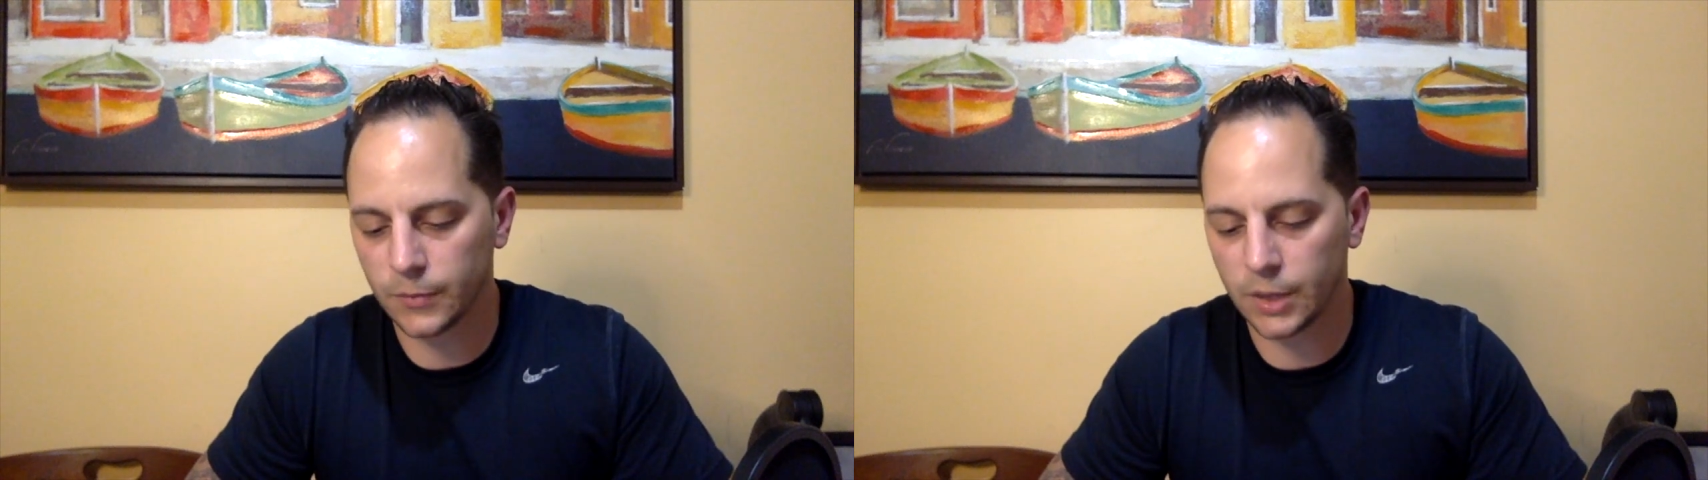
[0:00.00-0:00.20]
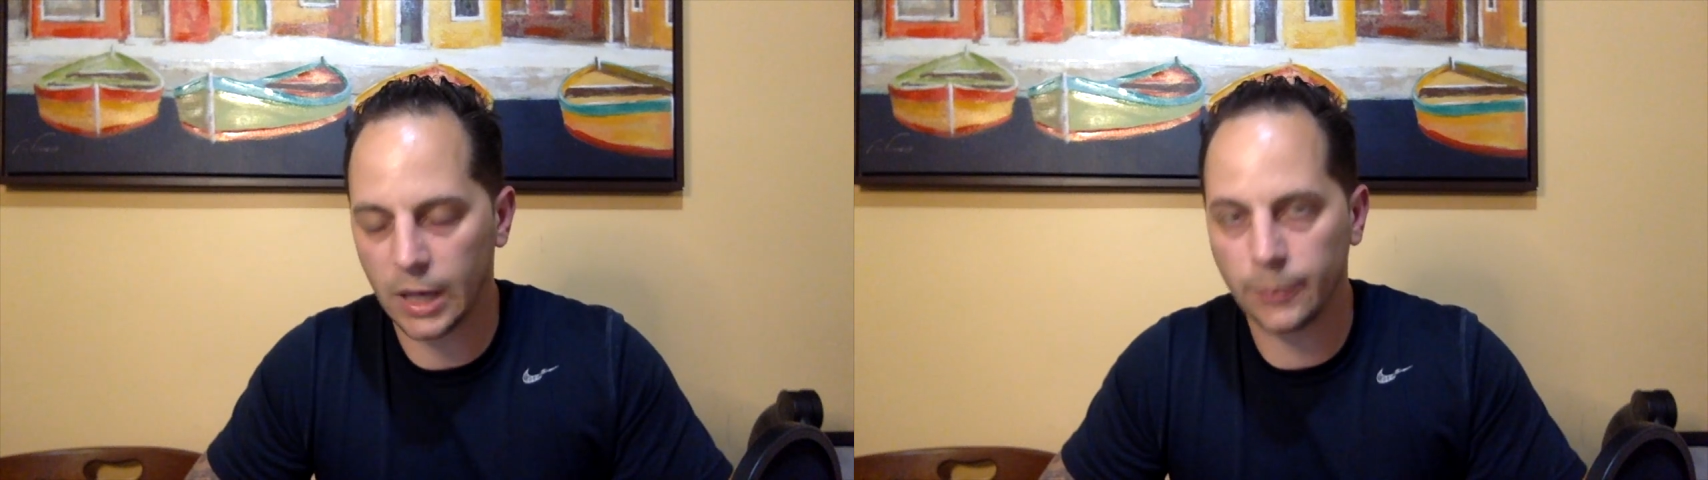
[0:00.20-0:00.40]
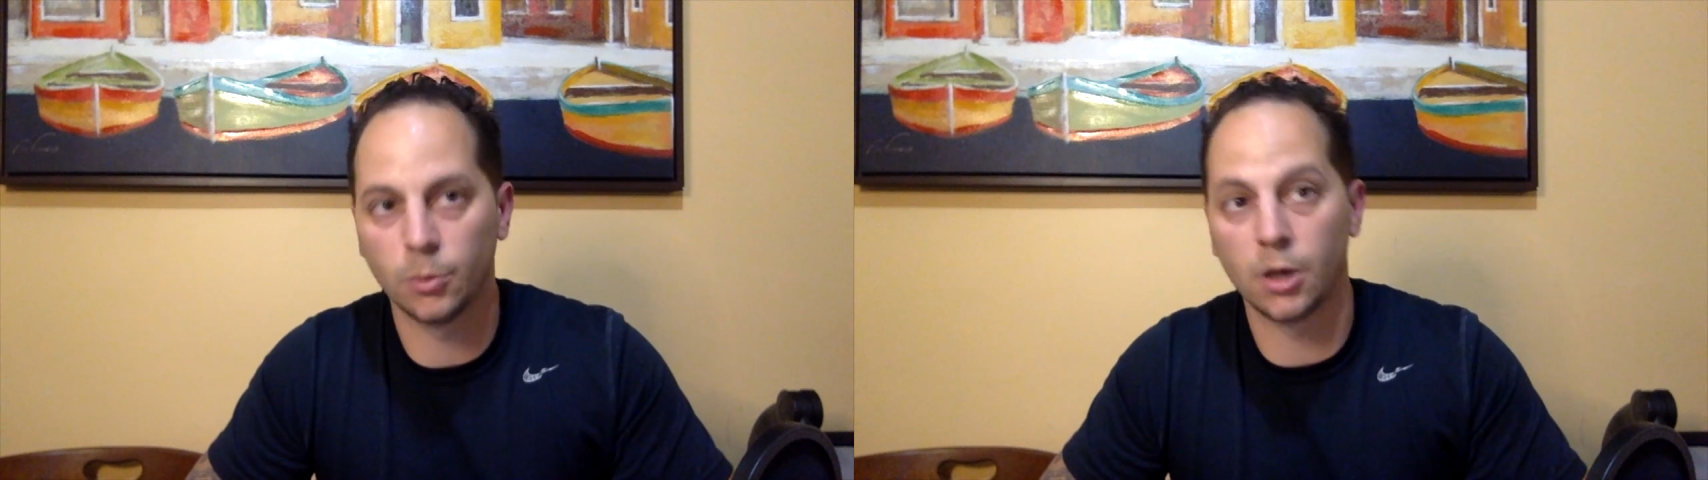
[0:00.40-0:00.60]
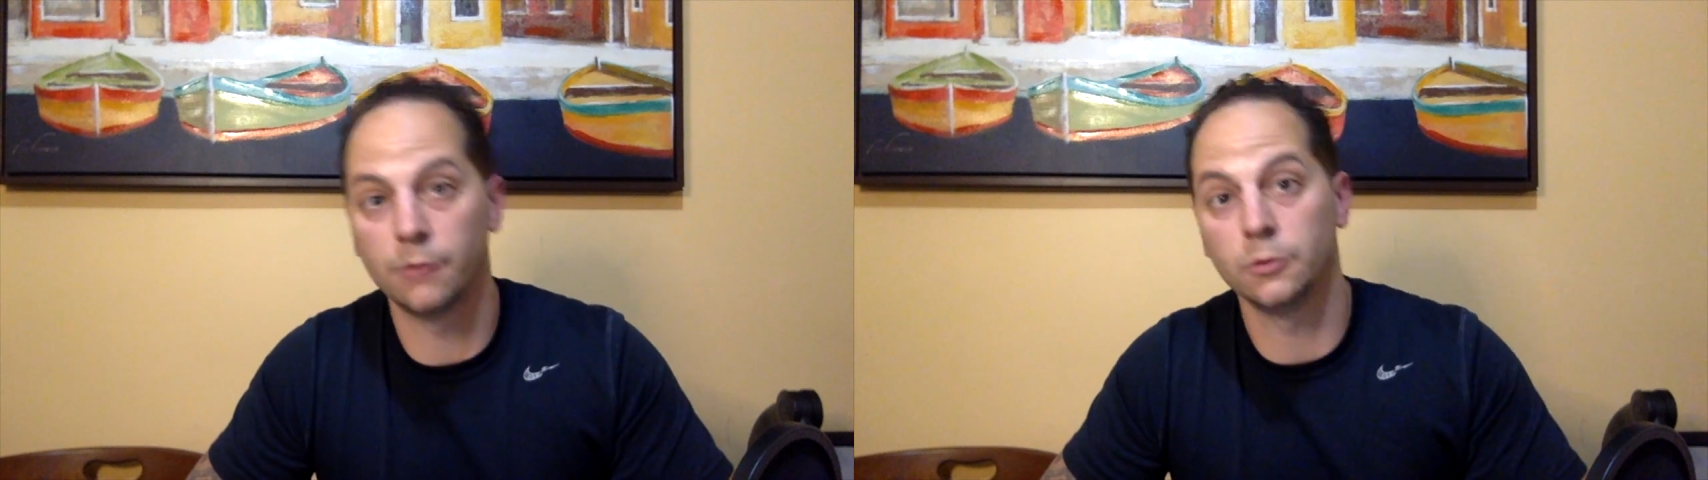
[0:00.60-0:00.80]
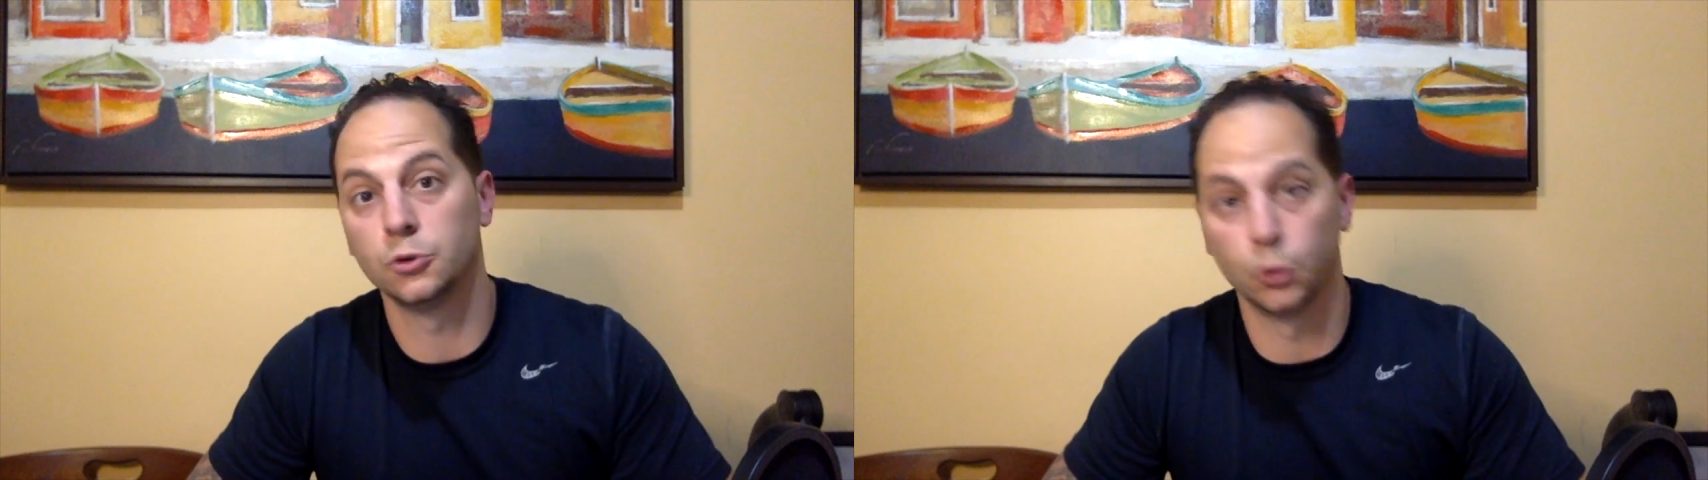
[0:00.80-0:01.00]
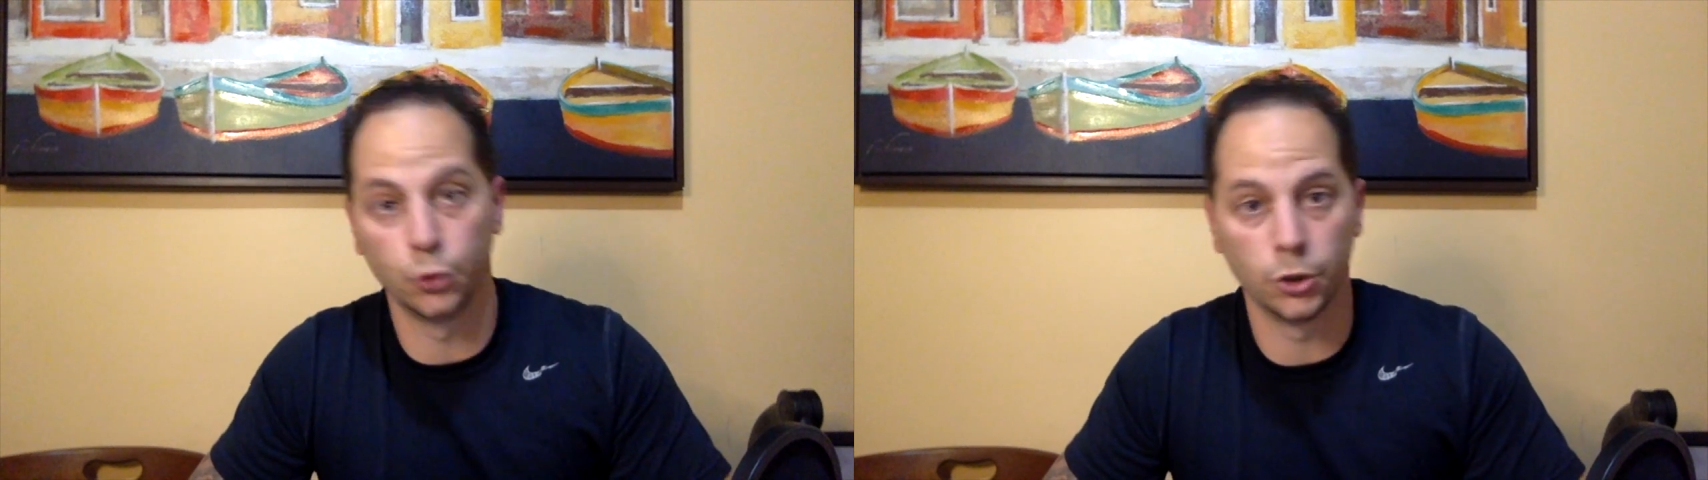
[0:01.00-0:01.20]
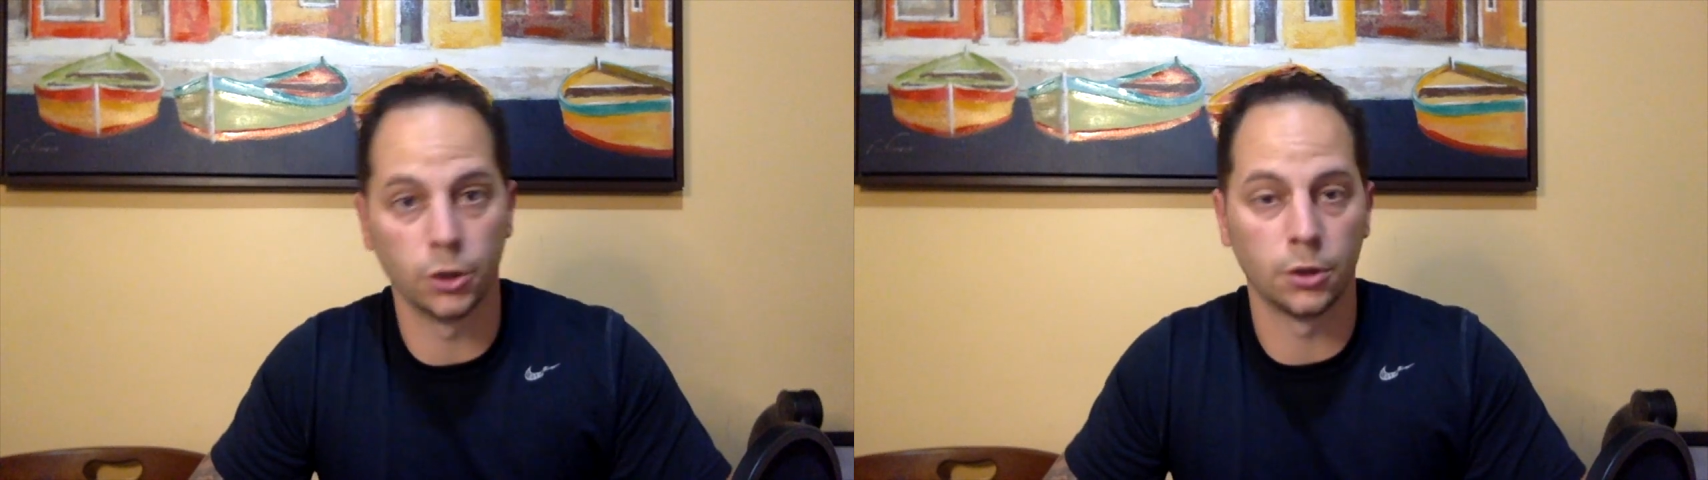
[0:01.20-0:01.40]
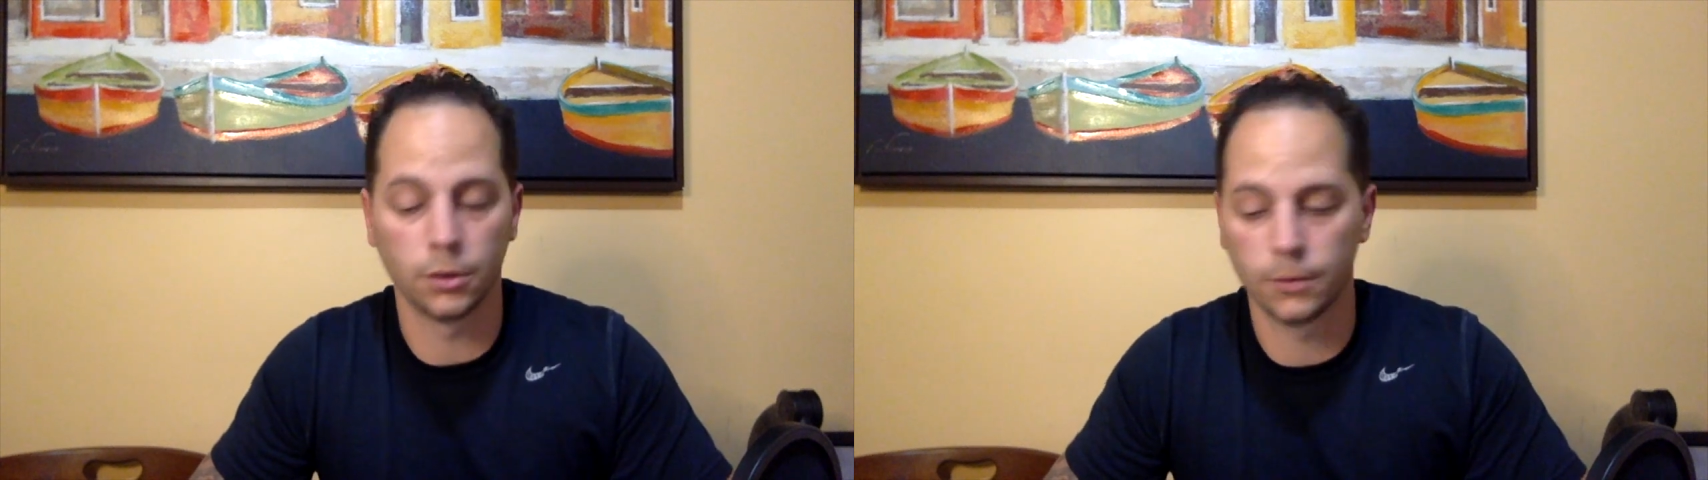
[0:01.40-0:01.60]
Captain Marvel
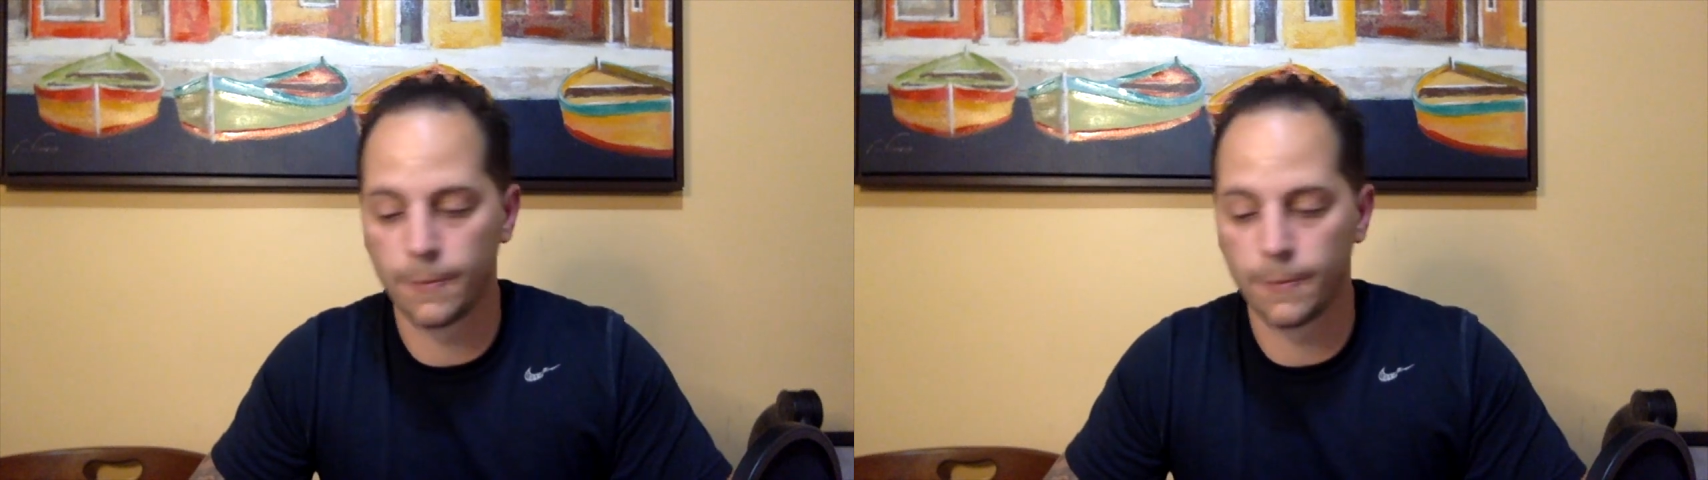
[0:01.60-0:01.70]
Junior.